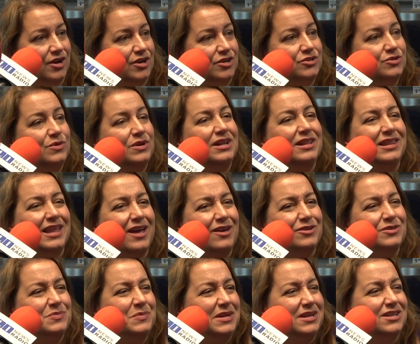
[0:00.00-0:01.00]
So it
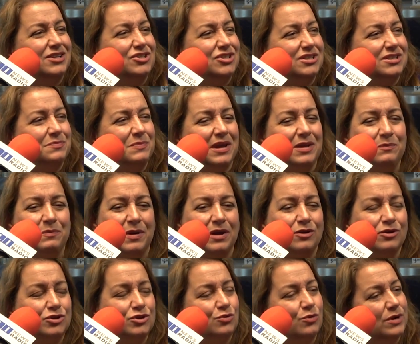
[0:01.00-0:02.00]
allows me to just make
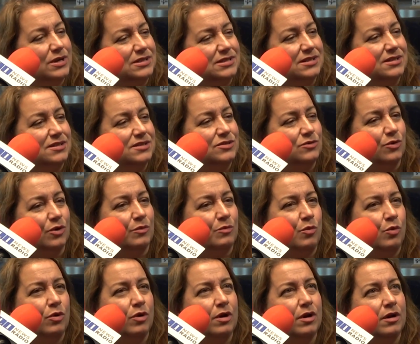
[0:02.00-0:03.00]
better choices or
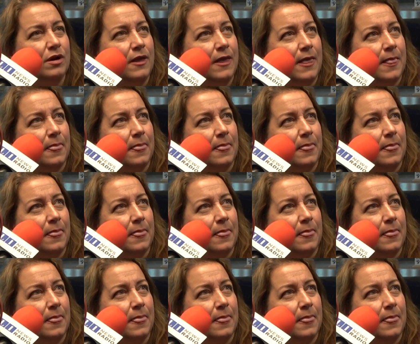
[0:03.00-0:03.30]
more